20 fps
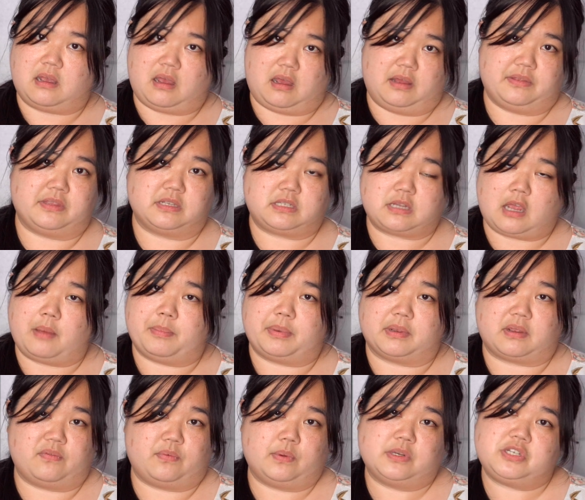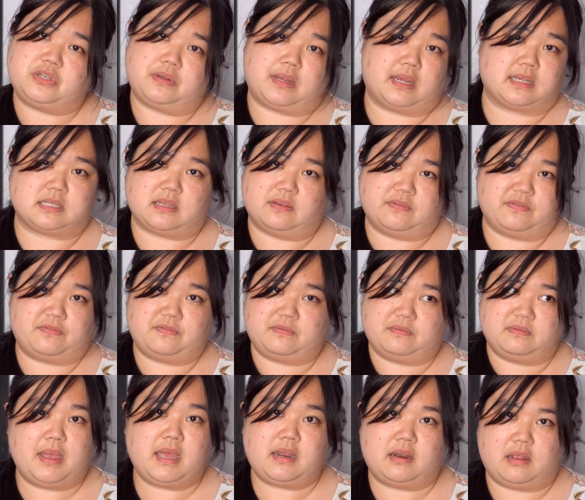on the topic of what you guys have
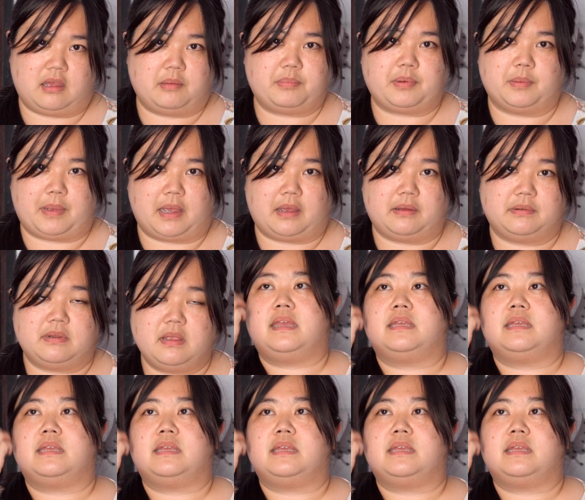met up about?